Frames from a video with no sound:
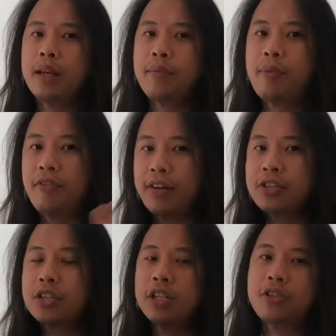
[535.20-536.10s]

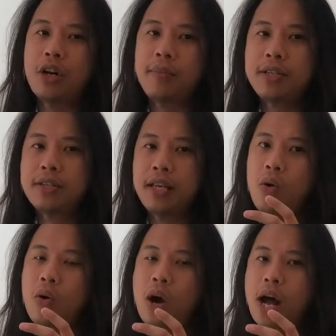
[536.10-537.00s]
professional drummers
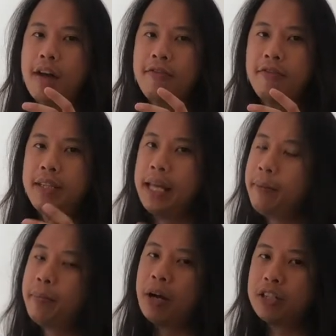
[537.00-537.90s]
who have
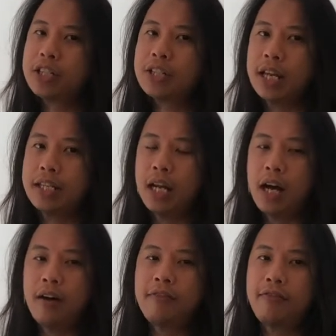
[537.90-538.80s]
deep understanding
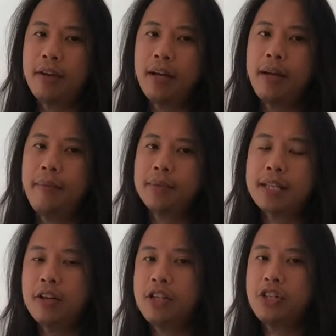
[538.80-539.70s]
of
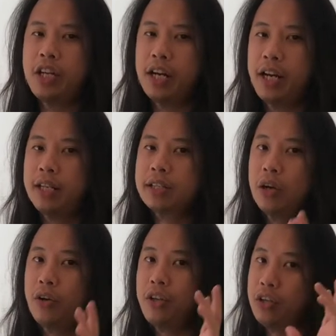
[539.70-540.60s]
sound engineering.
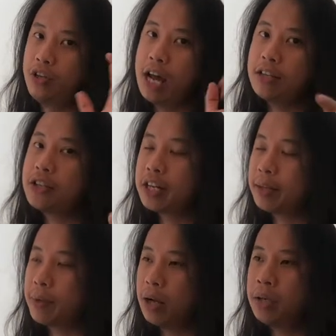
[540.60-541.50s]
So you guys check
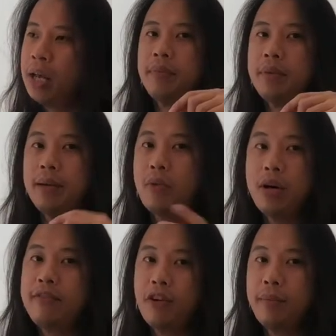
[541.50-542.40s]
them out. They're more
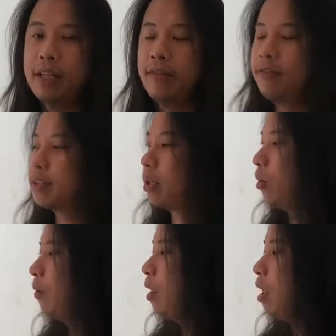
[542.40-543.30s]
informative.
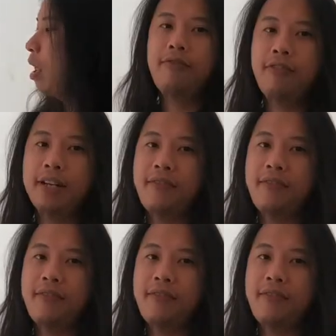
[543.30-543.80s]
So for the